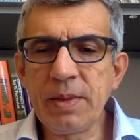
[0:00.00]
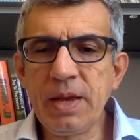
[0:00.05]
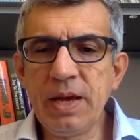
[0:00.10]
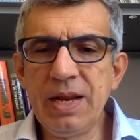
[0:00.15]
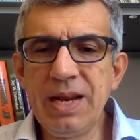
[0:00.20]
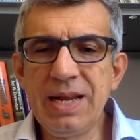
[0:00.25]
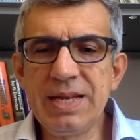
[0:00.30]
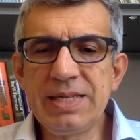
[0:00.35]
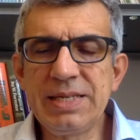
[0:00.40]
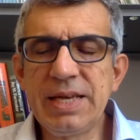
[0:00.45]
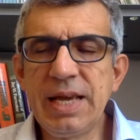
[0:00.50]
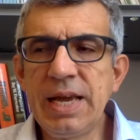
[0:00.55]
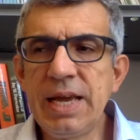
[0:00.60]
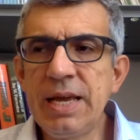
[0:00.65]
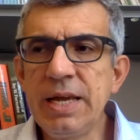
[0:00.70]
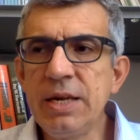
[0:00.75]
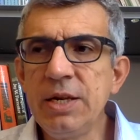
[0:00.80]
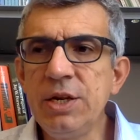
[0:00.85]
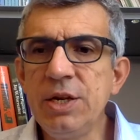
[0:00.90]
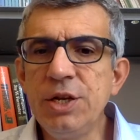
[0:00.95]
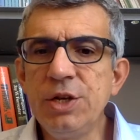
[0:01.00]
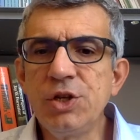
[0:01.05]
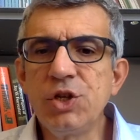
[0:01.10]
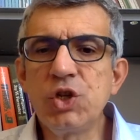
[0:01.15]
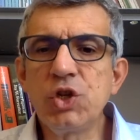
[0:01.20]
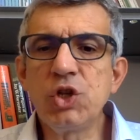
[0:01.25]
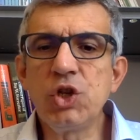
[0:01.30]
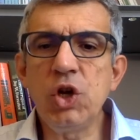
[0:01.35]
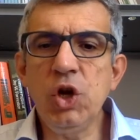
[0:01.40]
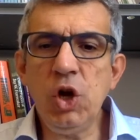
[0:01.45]
let's say,
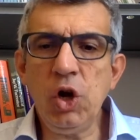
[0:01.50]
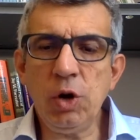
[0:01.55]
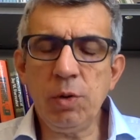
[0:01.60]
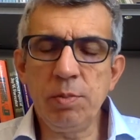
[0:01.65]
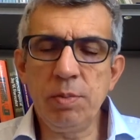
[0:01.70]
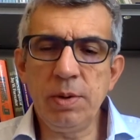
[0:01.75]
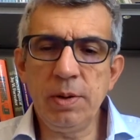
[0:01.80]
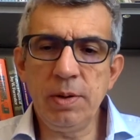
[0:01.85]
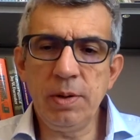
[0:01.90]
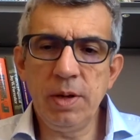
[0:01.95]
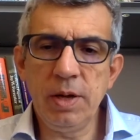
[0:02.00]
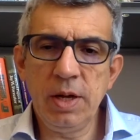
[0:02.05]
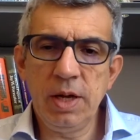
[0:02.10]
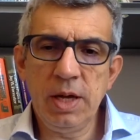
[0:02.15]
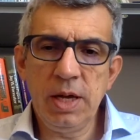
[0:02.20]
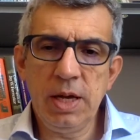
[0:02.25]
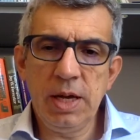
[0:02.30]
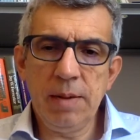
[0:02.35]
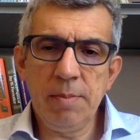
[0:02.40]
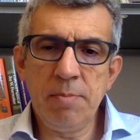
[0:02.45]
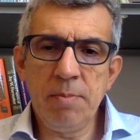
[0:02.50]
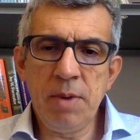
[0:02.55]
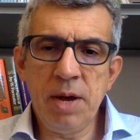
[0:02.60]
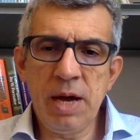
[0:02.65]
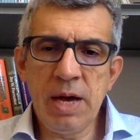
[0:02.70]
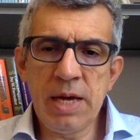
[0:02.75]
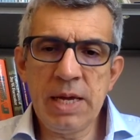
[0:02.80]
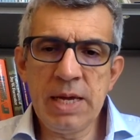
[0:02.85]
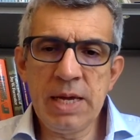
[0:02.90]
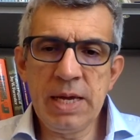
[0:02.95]
disturb
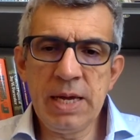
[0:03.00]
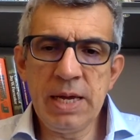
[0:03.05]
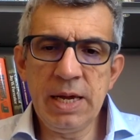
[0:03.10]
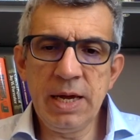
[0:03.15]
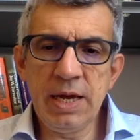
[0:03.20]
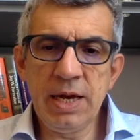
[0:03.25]
my